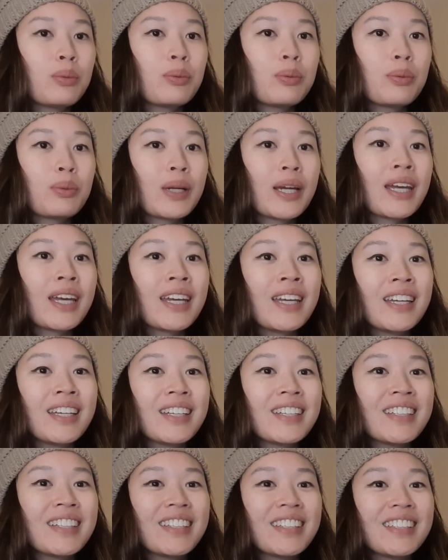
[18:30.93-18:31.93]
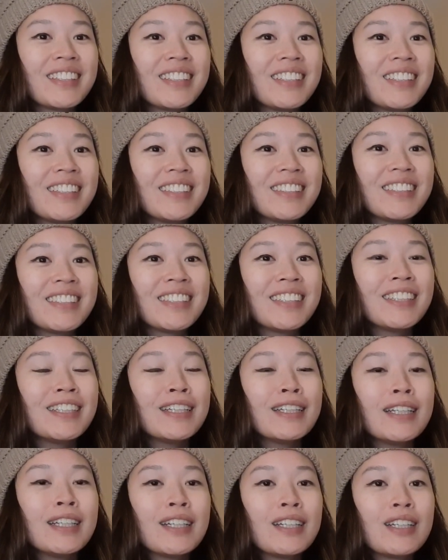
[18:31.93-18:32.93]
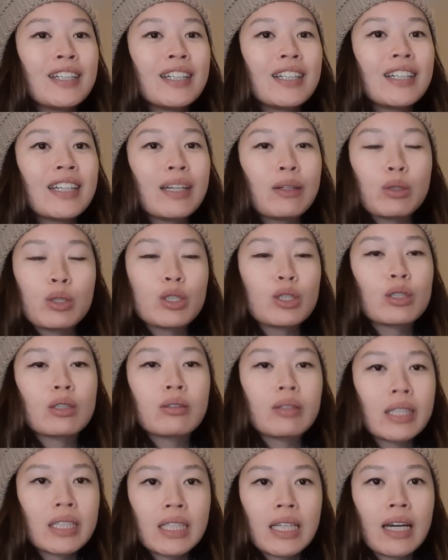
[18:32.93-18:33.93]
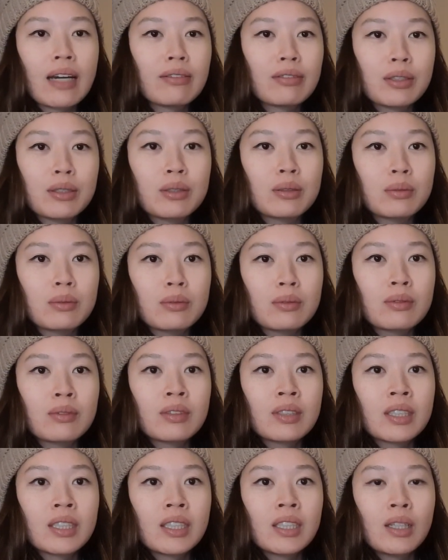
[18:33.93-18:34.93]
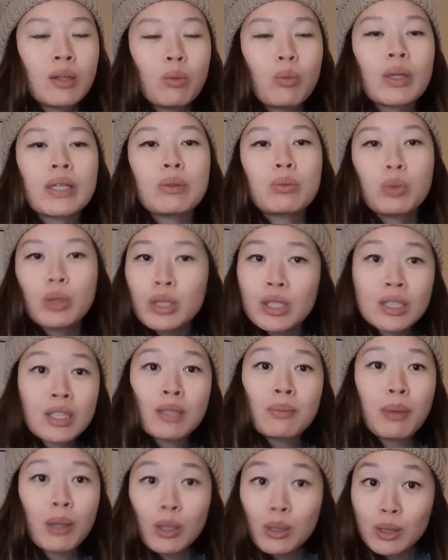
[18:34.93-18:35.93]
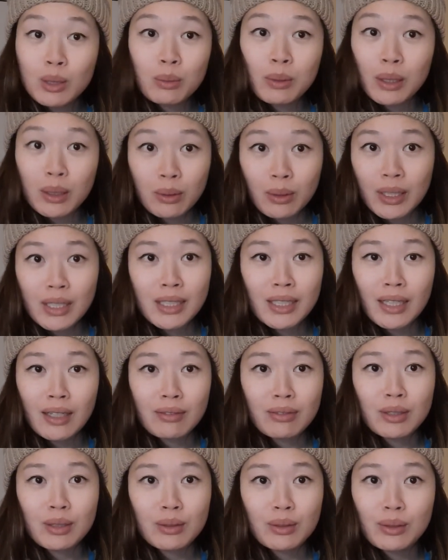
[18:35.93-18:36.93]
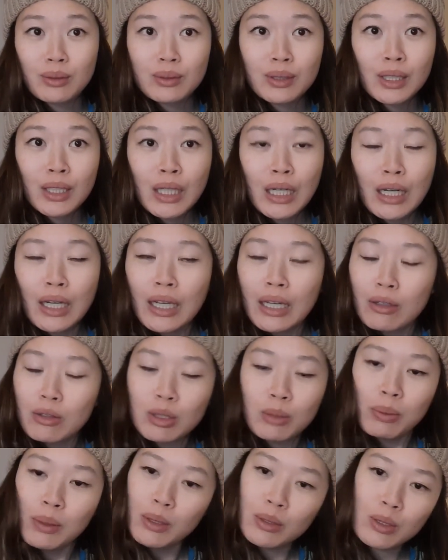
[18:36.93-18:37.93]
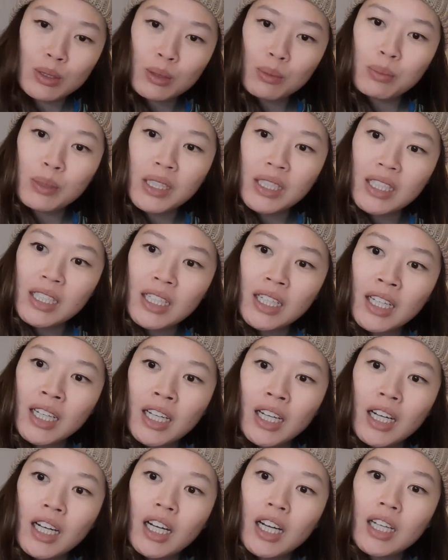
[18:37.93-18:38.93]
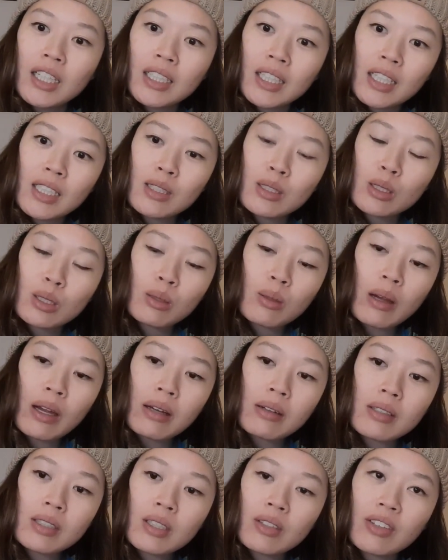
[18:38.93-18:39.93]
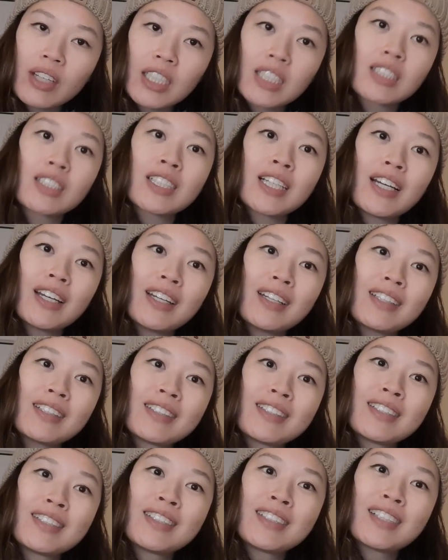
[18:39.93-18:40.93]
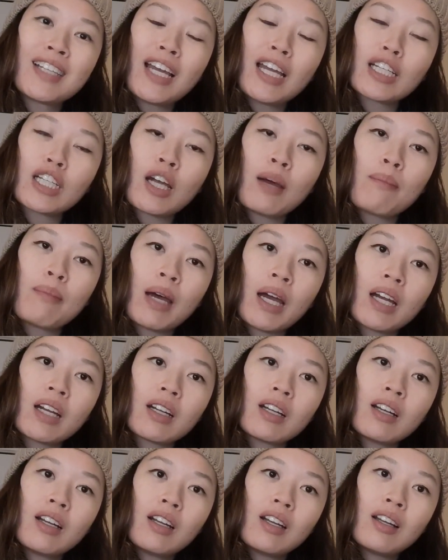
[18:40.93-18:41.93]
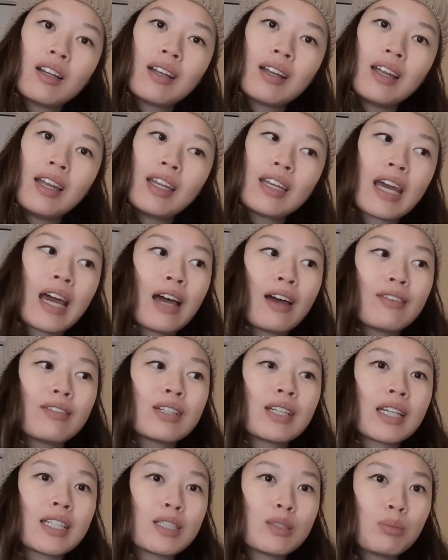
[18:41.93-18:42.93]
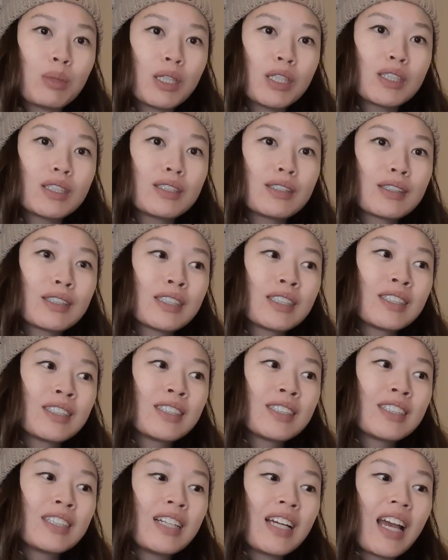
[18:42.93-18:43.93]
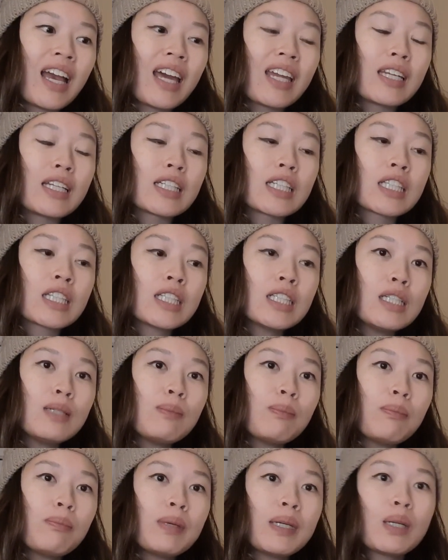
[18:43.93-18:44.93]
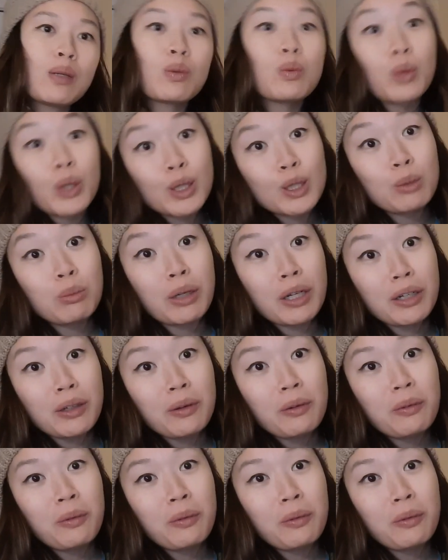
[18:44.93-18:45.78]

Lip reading: crazy, it was just a crazy afternoon when it wasn't supposed to be a crazy afternoon. It was supposed to be a nice 2 hours of exercise and come back and have a nice meal and then sleep and then work tomorrow.